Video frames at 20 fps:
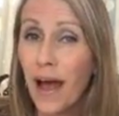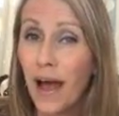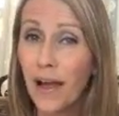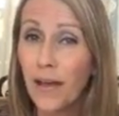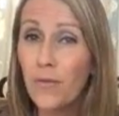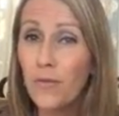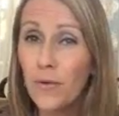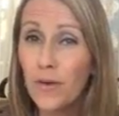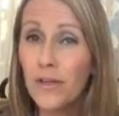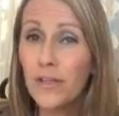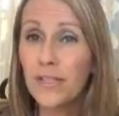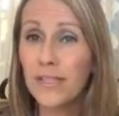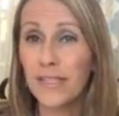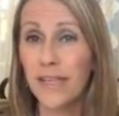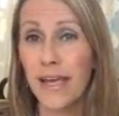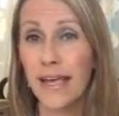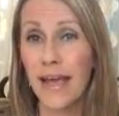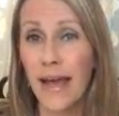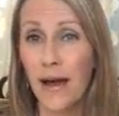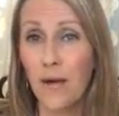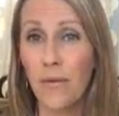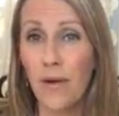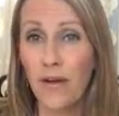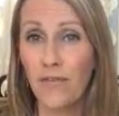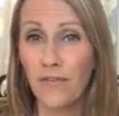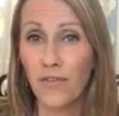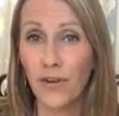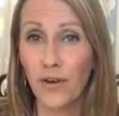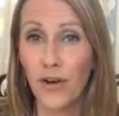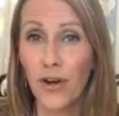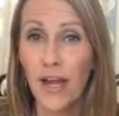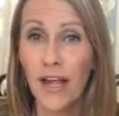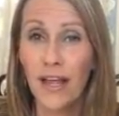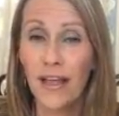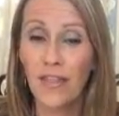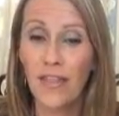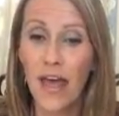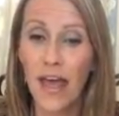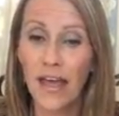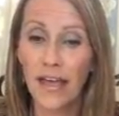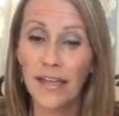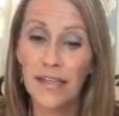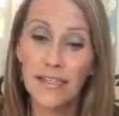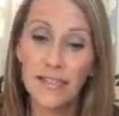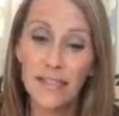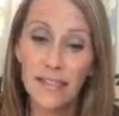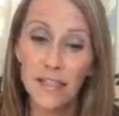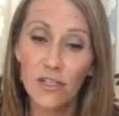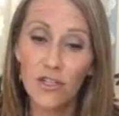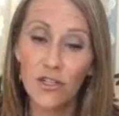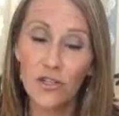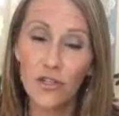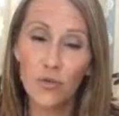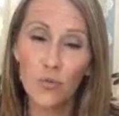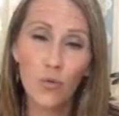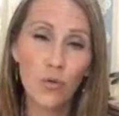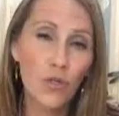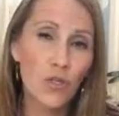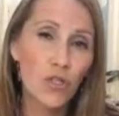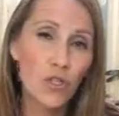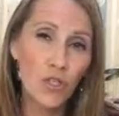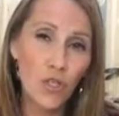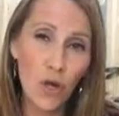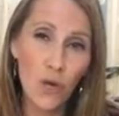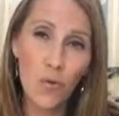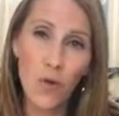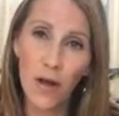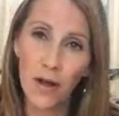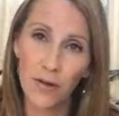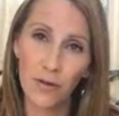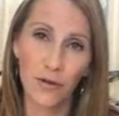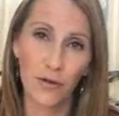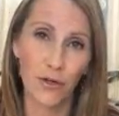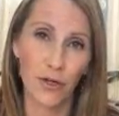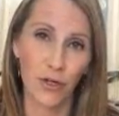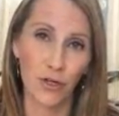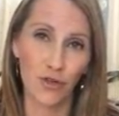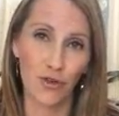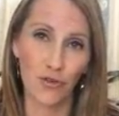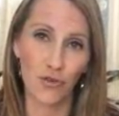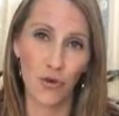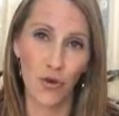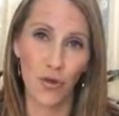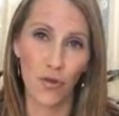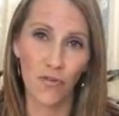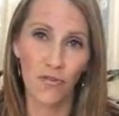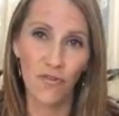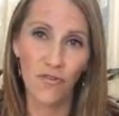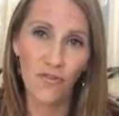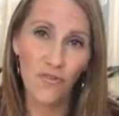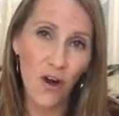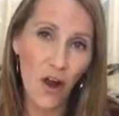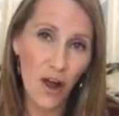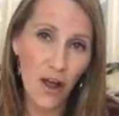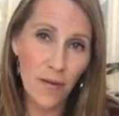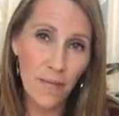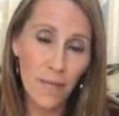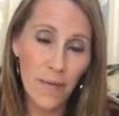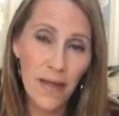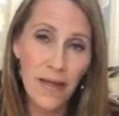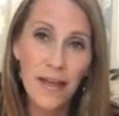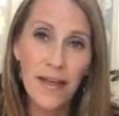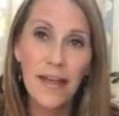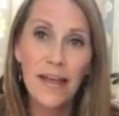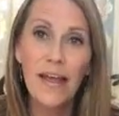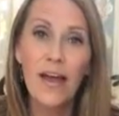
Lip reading: I will say, however, that his seizures were so under control from